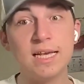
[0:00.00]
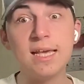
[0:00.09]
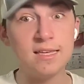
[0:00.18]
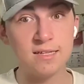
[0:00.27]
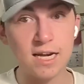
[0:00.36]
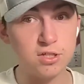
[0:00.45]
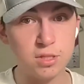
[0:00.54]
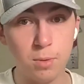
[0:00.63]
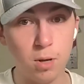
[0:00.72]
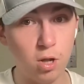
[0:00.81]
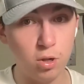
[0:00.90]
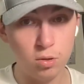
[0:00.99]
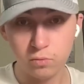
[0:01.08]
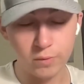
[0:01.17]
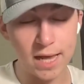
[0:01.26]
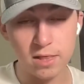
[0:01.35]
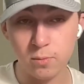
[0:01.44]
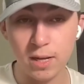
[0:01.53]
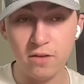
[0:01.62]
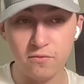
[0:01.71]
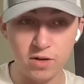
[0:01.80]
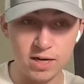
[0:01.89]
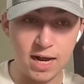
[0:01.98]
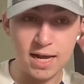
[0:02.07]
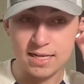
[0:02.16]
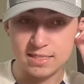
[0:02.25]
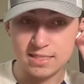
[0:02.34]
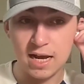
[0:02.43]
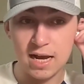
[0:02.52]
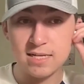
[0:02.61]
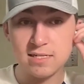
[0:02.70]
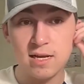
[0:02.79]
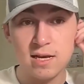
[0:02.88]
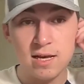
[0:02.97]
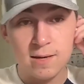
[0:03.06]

He can catch the ball rather well for a guy his size.